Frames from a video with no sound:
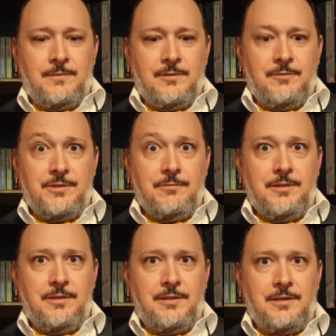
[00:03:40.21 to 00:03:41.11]
Was he
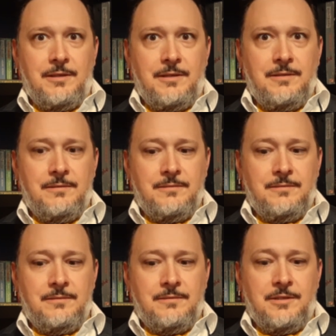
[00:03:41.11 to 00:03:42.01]
really a god?
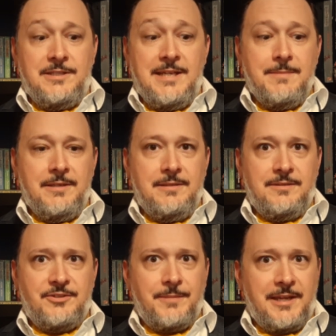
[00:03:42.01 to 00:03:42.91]
A demon?
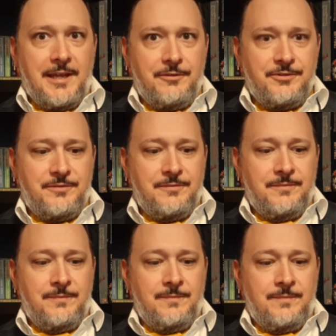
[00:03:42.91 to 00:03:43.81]
Something else?
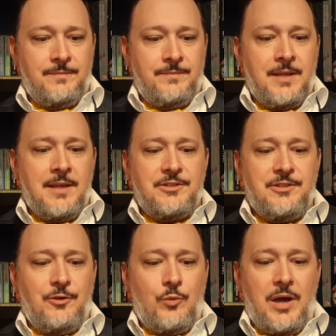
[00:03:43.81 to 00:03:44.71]

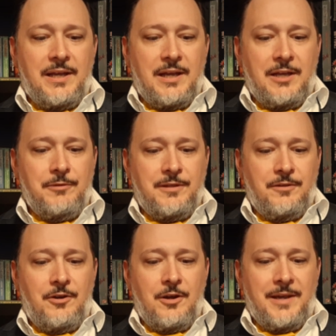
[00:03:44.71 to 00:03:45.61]
Still wide-eyed with
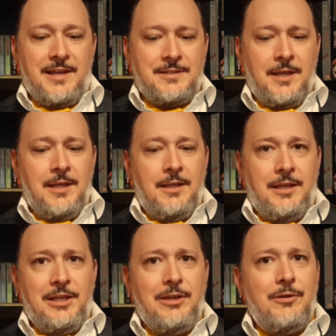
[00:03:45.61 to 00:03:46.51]
alarm, I asked,
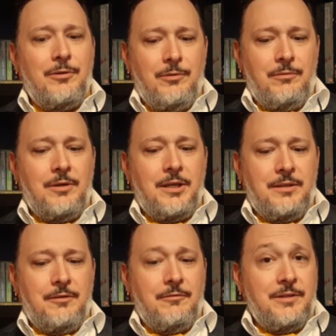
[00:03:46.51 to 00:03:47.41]
"You
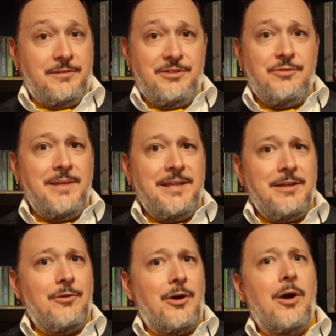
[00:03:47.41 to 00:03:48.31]
will do me
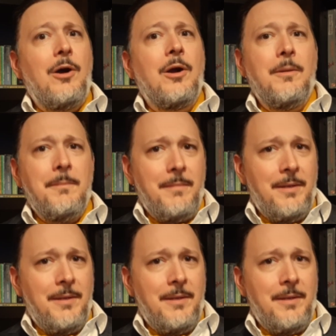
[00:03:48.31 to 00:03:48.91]
no harm?"